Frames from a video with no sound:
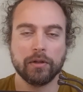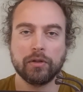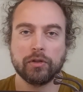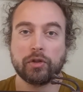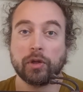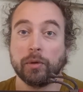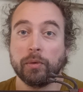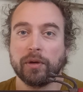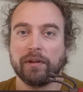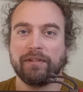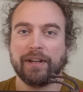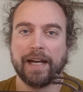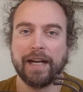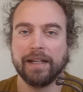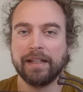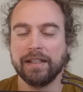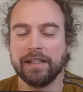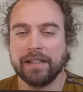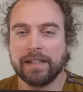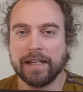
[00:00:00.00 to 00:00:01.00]
So they would have
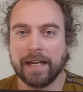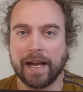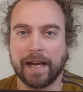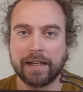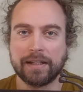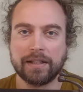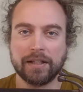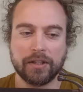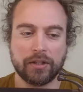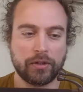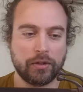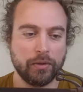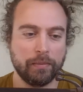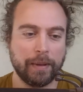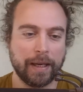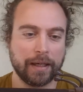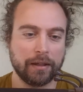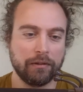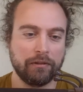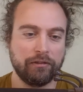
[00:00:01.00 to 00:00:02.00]
had easy access to
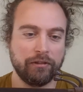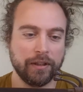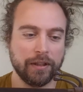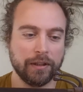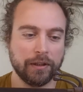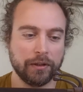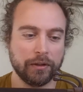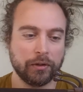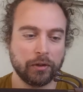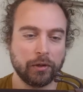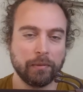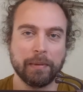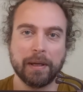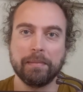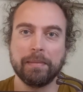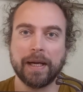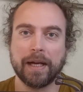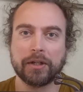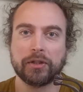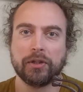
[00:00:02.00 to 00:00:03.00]
battlefield, or
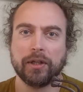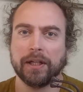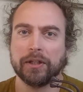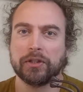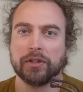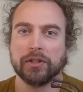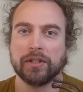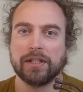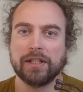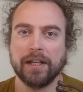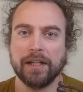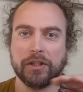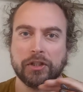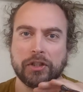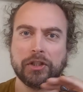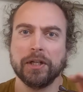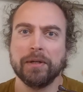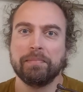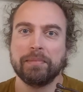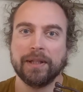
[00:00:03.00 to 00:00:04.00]
maybe actually I should say
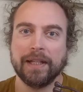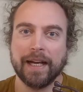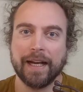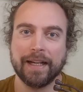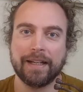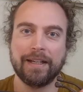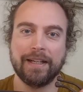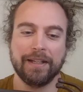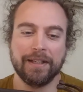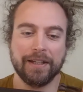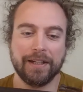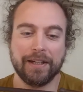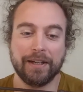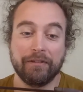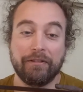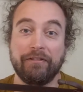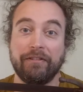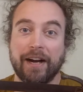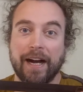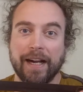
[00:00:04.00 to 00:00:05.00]
ship deck
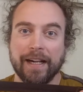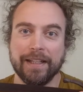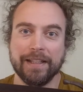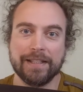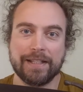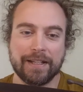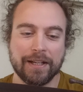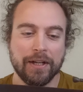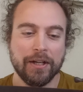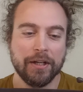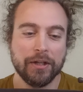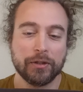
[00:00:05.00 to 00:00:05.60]
finds,